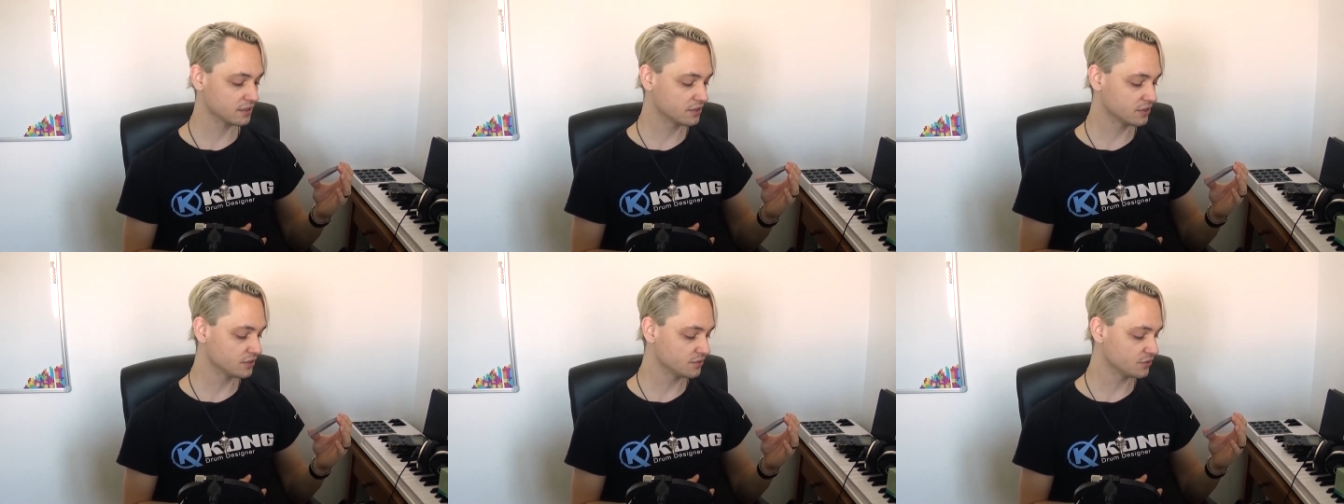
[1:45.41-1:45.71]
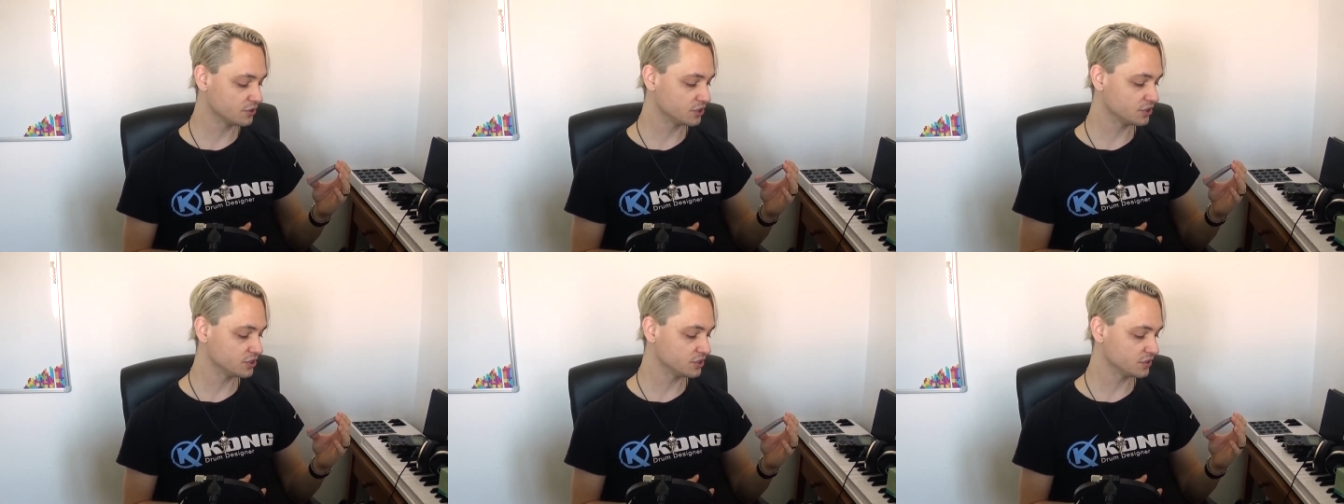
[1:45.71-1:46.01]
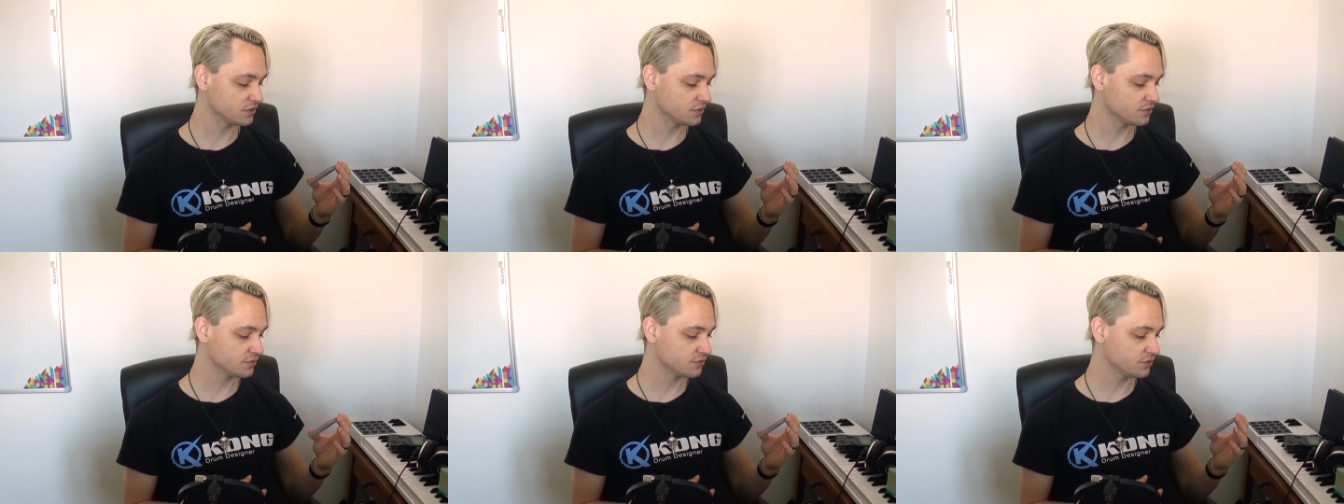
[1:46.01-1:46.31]

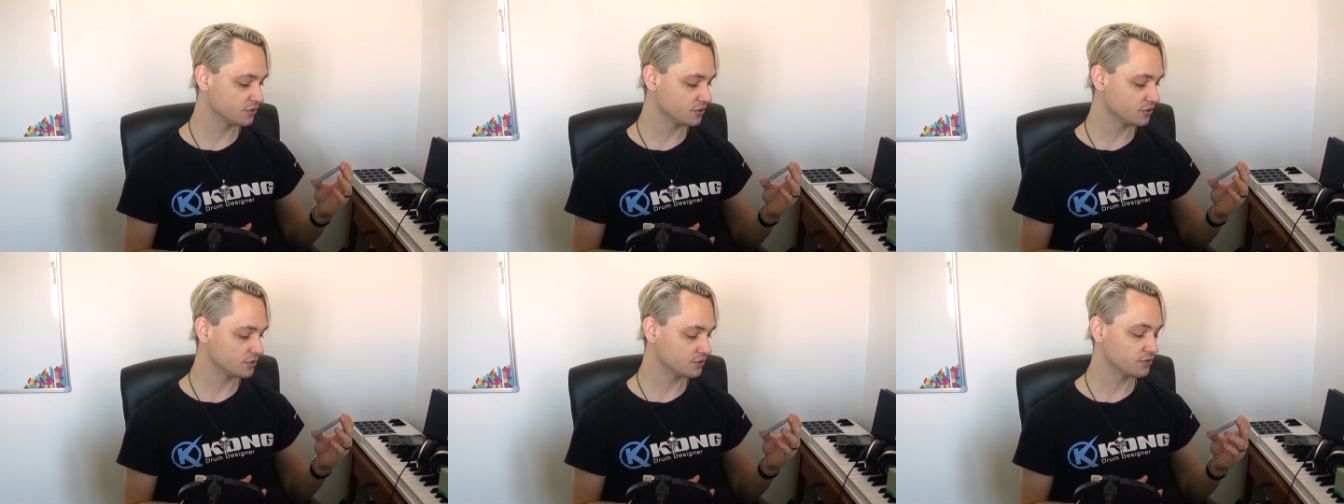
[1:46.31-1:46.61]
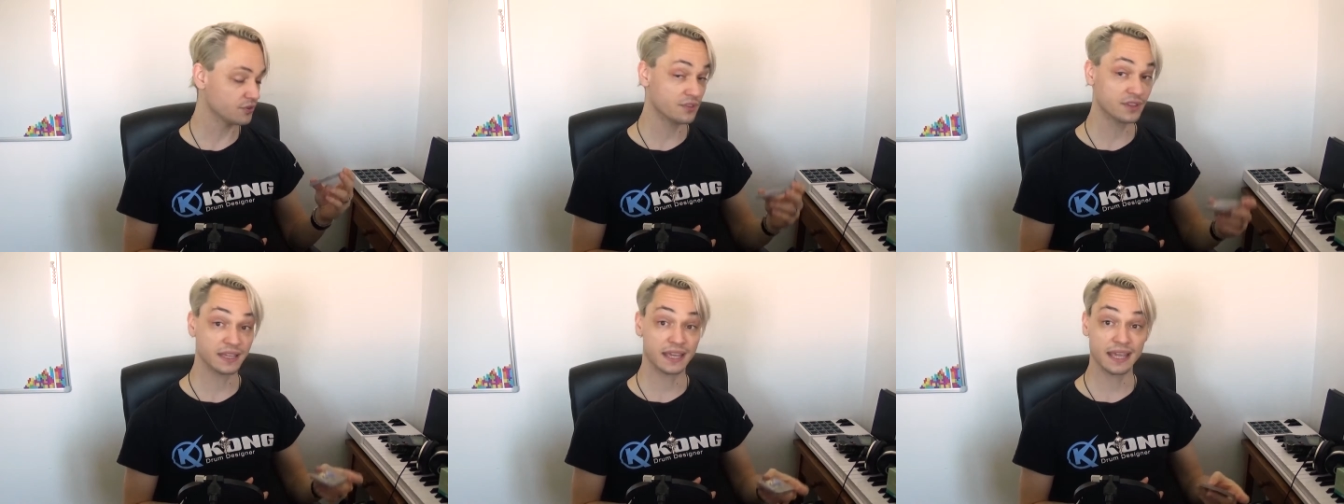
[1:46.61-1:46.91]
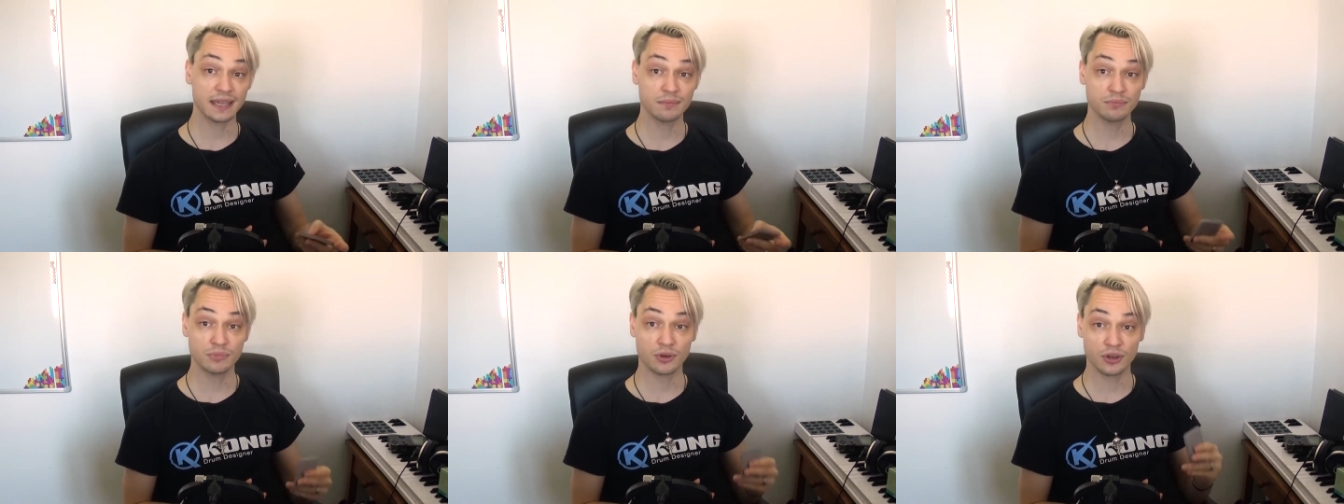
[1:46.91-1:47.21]
conversion for the
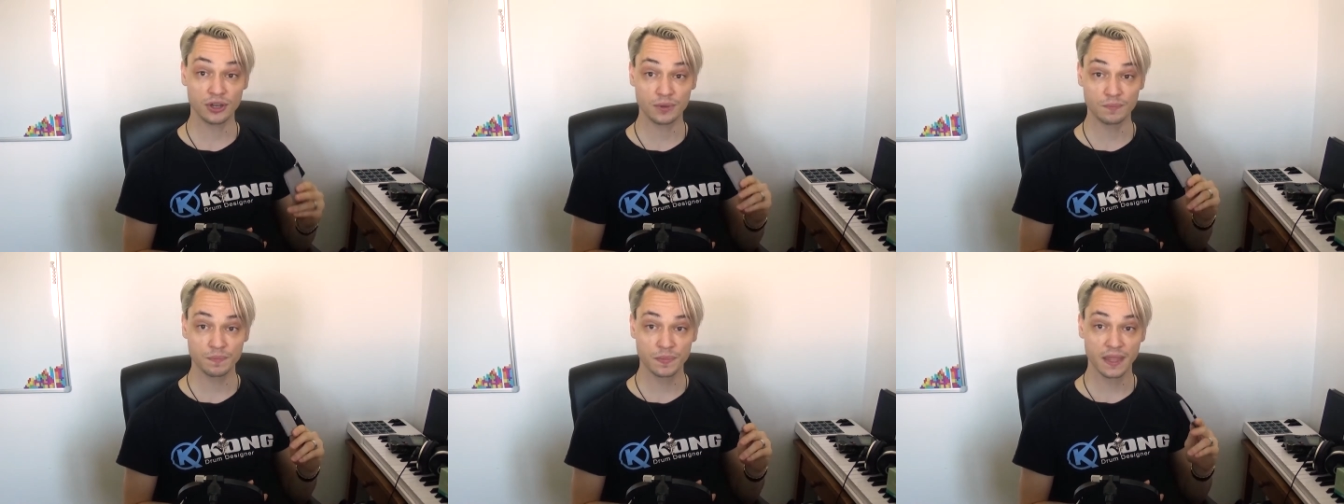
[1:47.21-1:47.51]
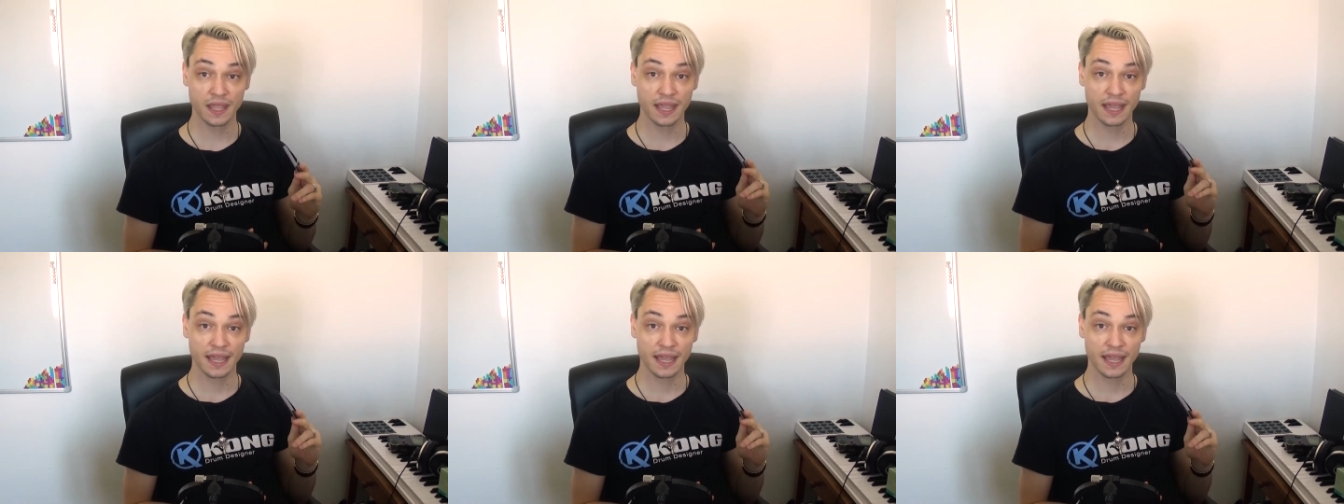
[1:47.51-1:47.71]
Game Boy.